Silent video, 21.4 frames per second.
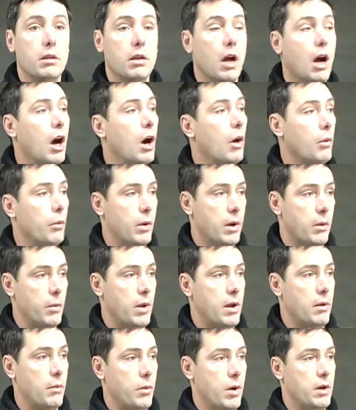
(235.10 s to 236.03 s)
No,
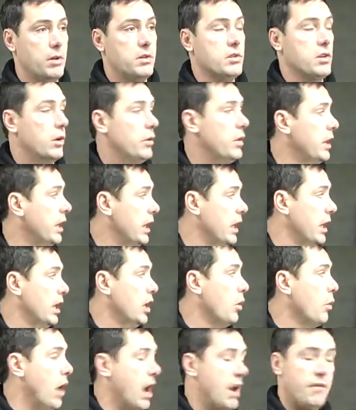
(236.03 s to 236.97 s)
we're certainly getting
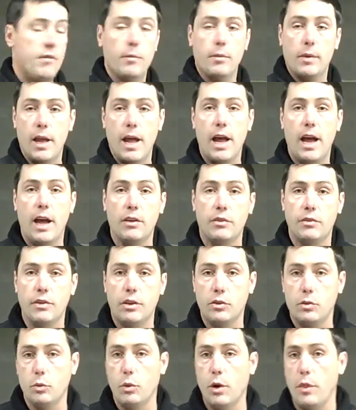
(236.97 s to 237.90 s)
away from gas.
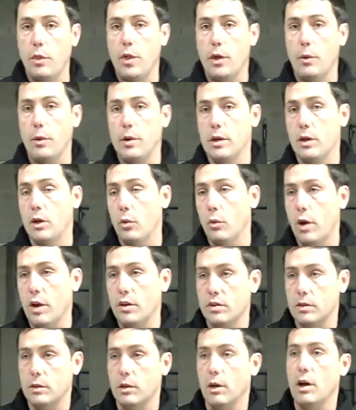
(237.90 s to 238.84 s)
That's one thing we did at
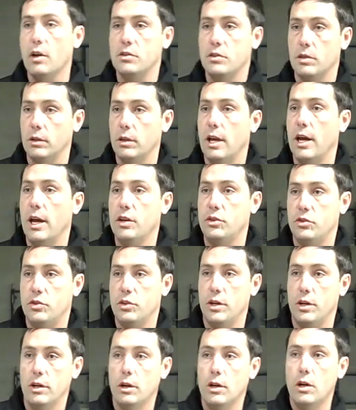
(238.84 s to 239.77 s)
West Gloucester
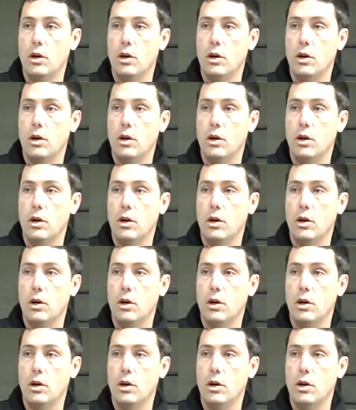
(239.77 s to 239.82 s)
last year.